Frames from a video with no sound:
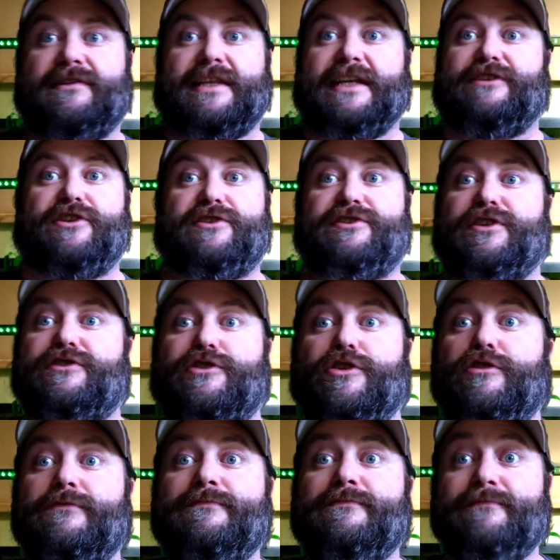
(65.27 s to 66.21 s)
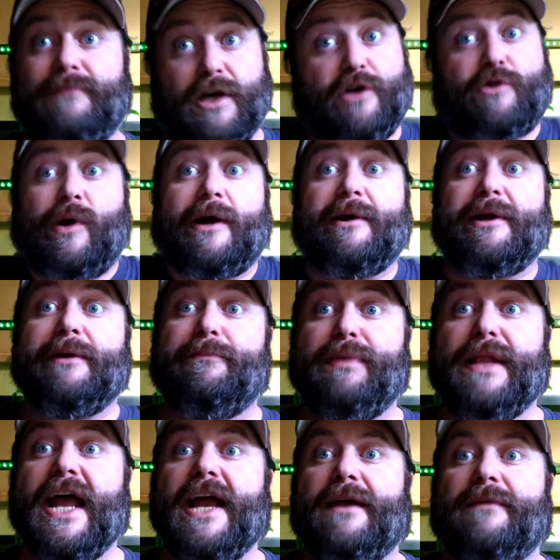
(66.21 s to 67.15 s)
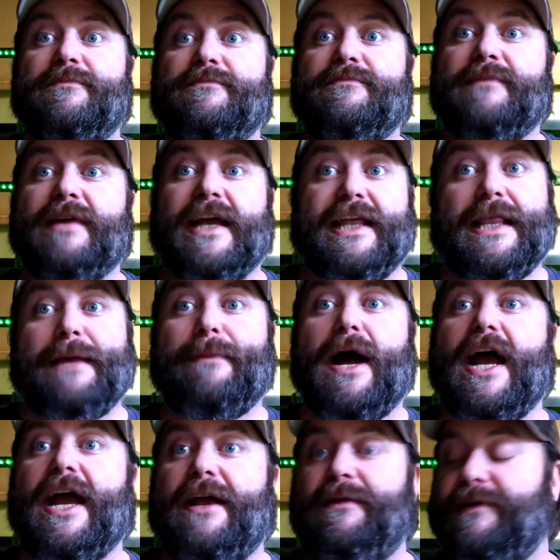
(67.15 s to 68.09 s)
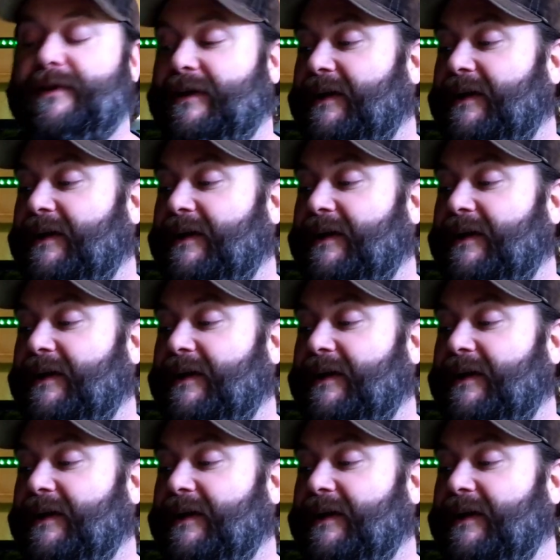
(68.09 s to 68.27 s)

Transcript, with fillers: They just assume aquarium plant and they buy it.